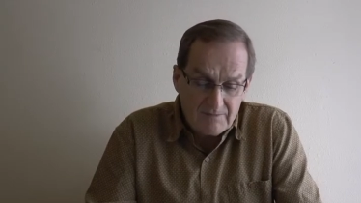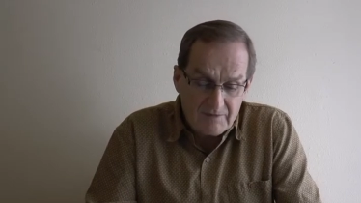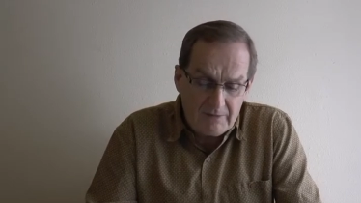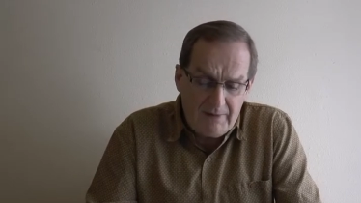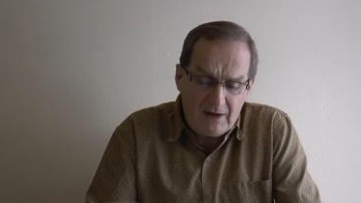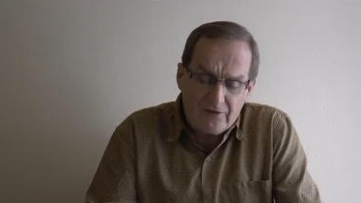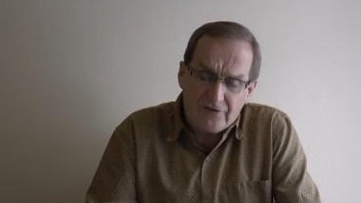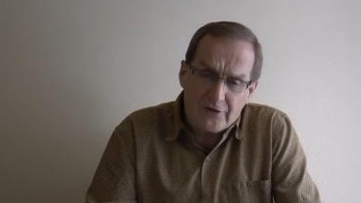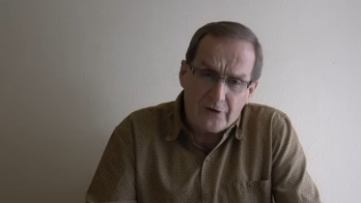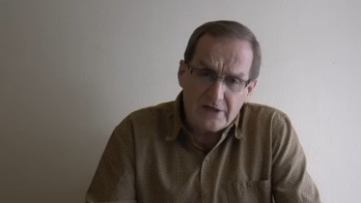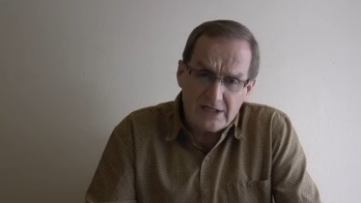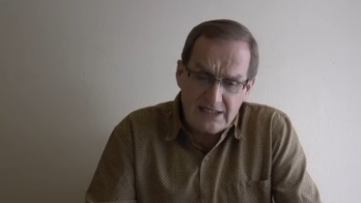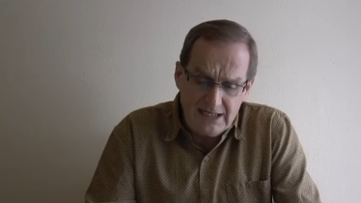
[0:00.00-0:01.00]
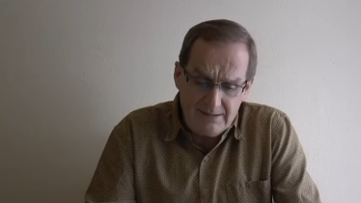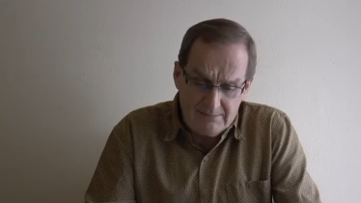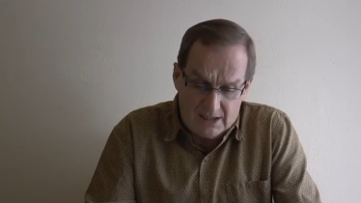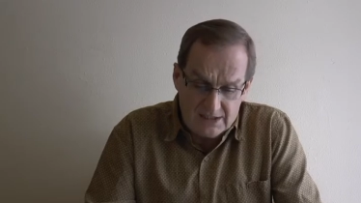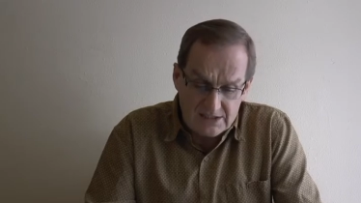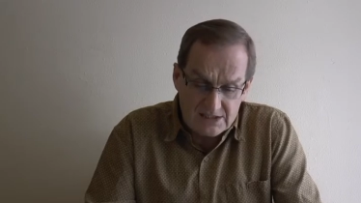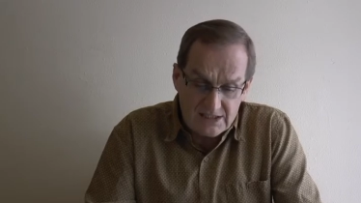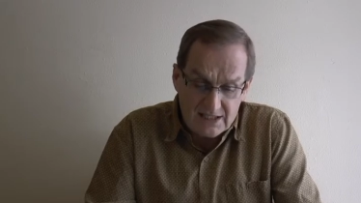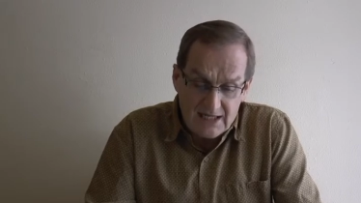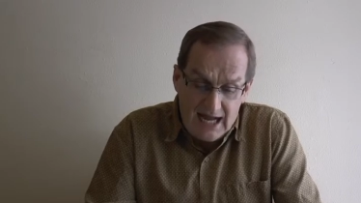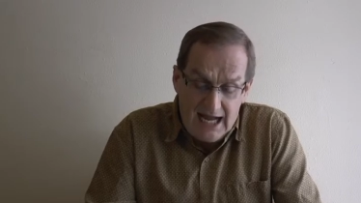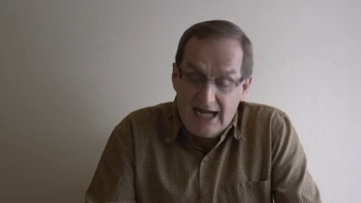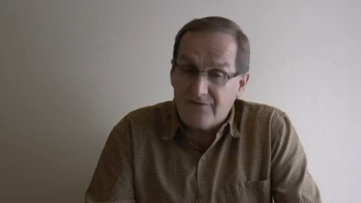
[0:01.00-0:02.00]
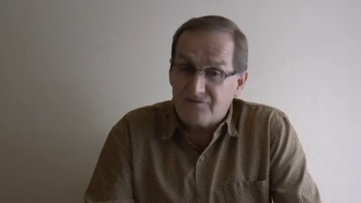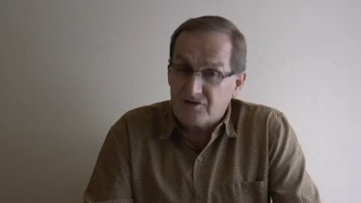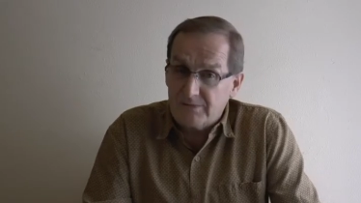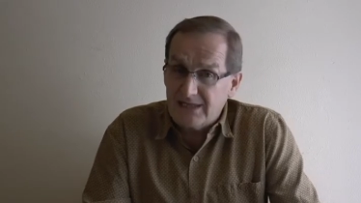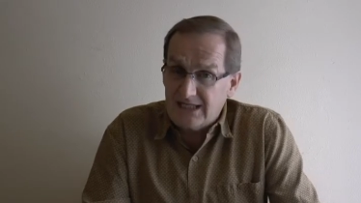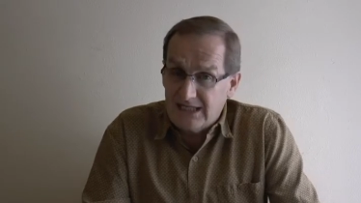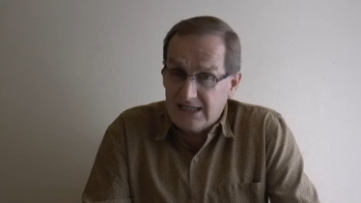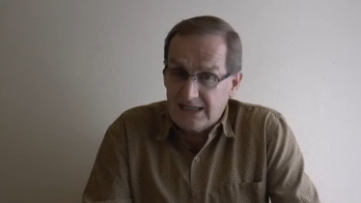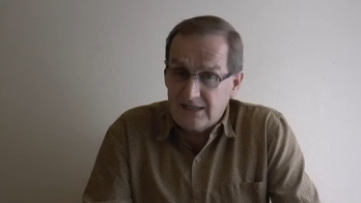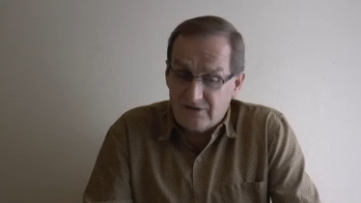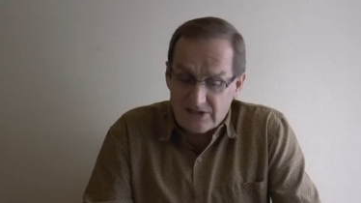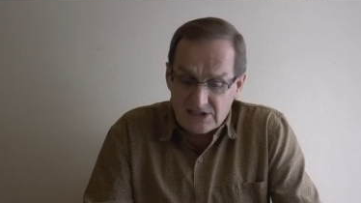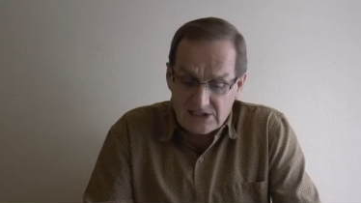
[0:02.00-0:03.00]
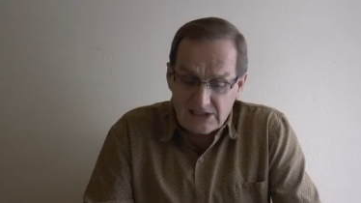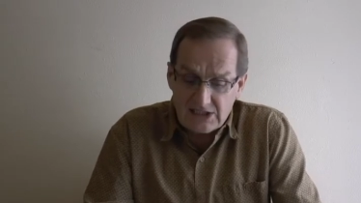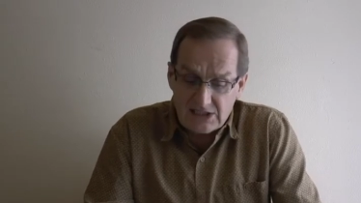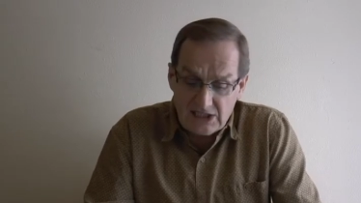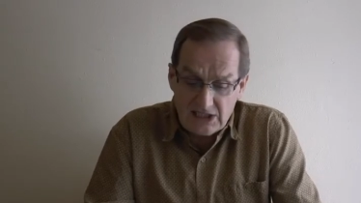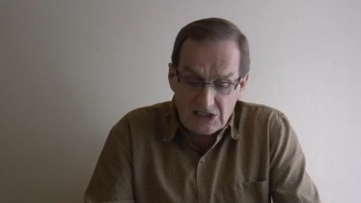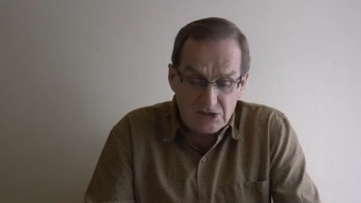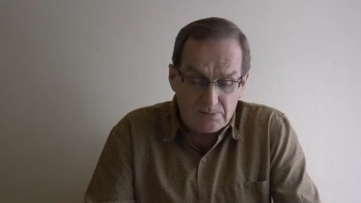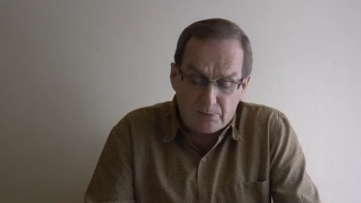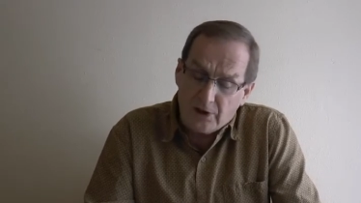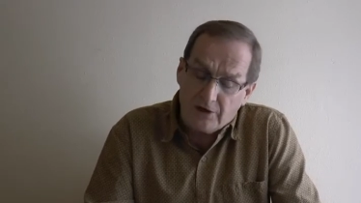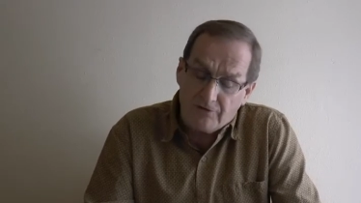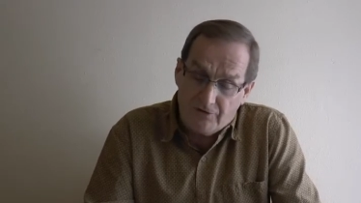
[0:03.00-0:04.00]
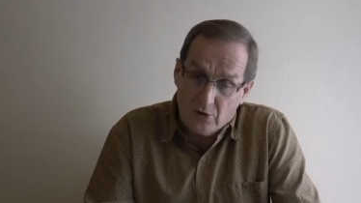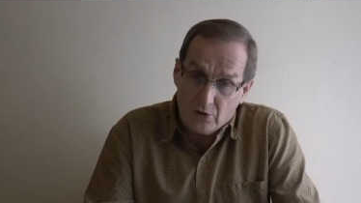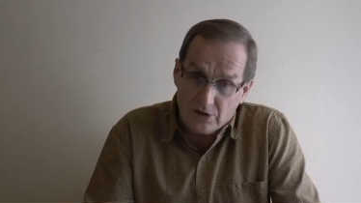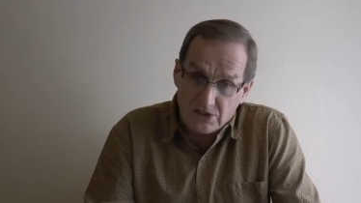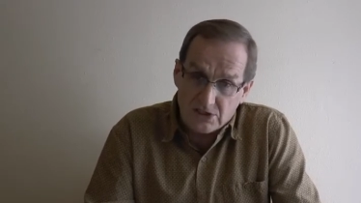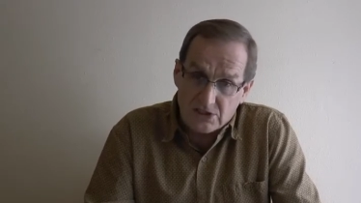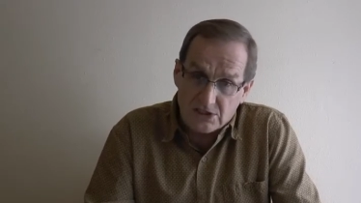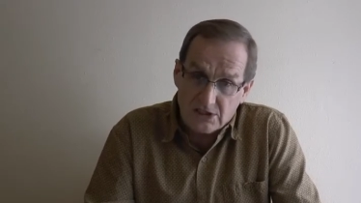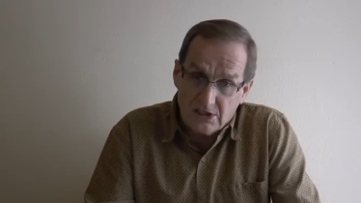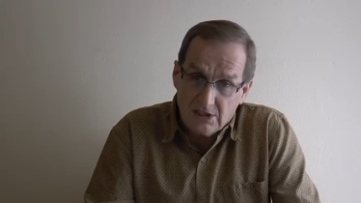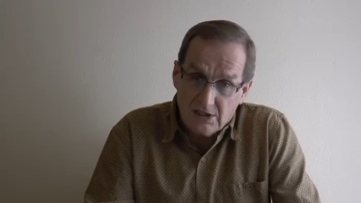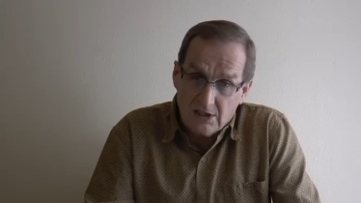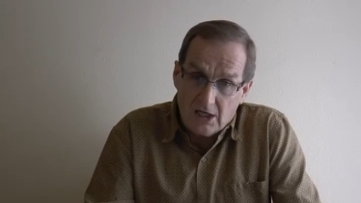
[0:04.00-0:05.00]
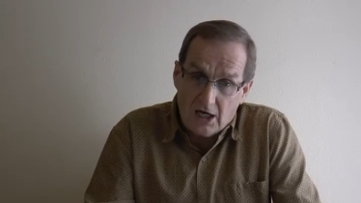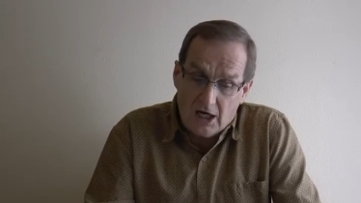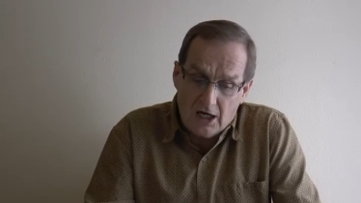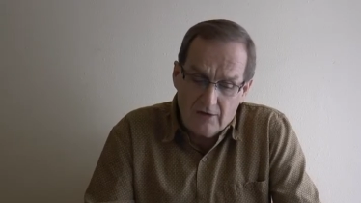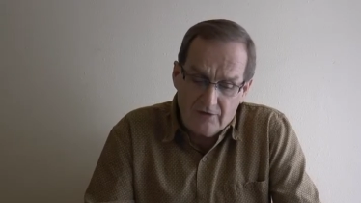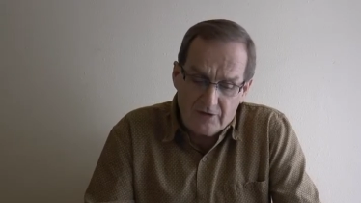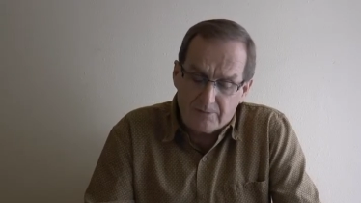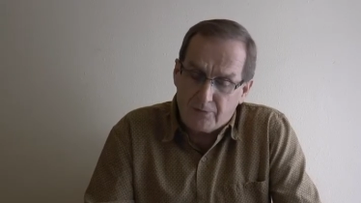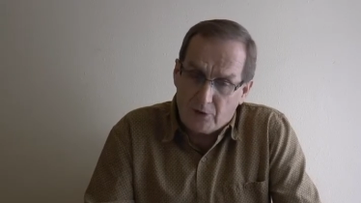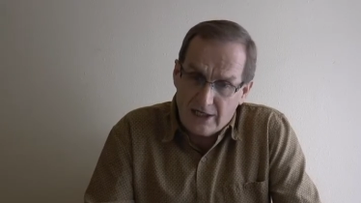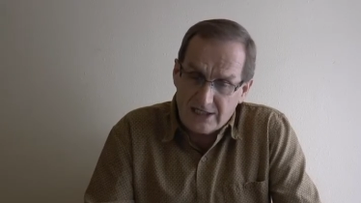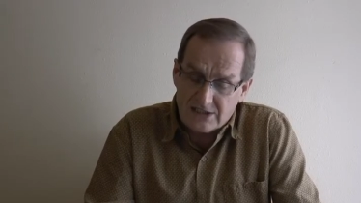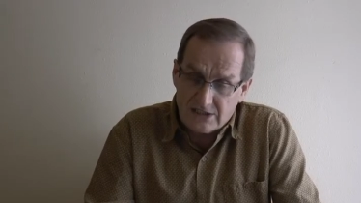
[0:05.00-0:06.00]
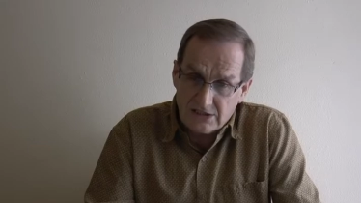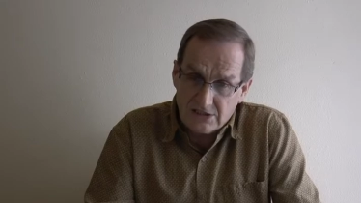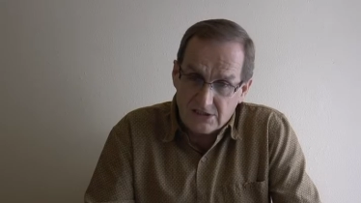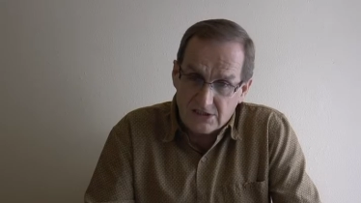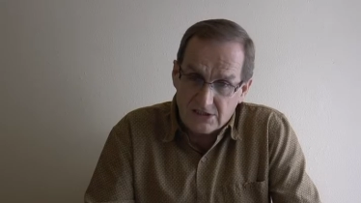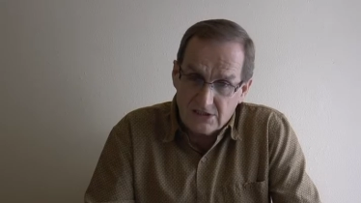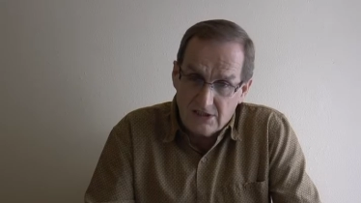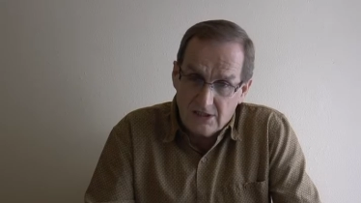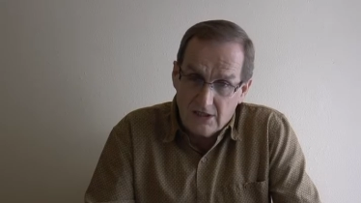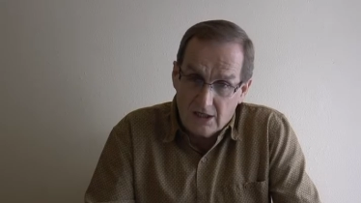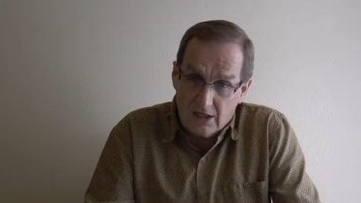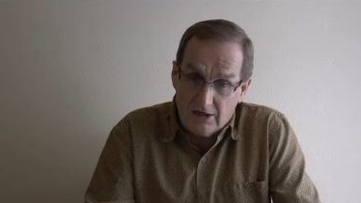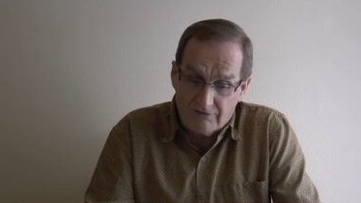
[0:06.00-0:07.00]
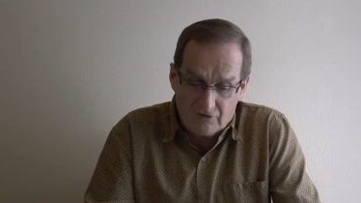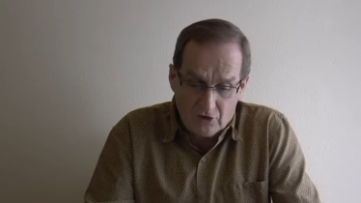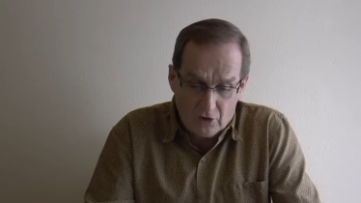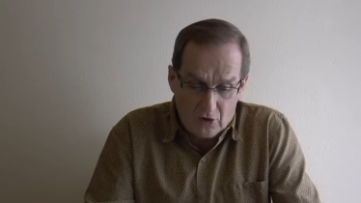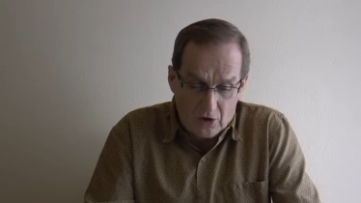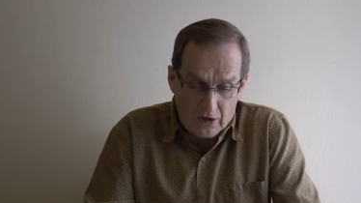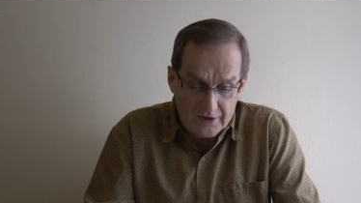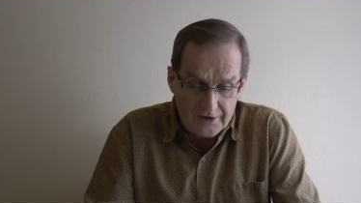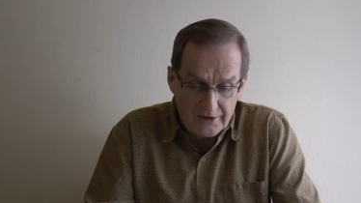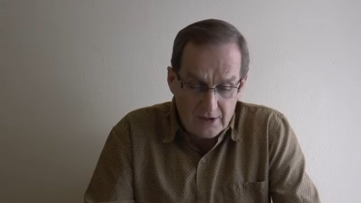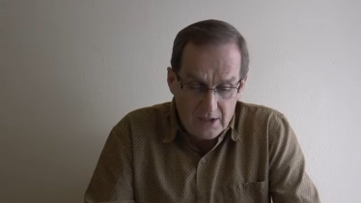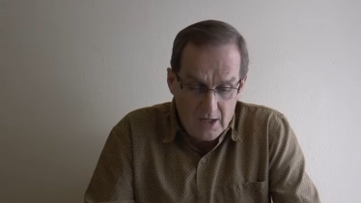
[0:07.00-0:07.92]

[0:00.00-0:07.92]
about 13 months after beginning this intense prayer focus on the presence of the Lord.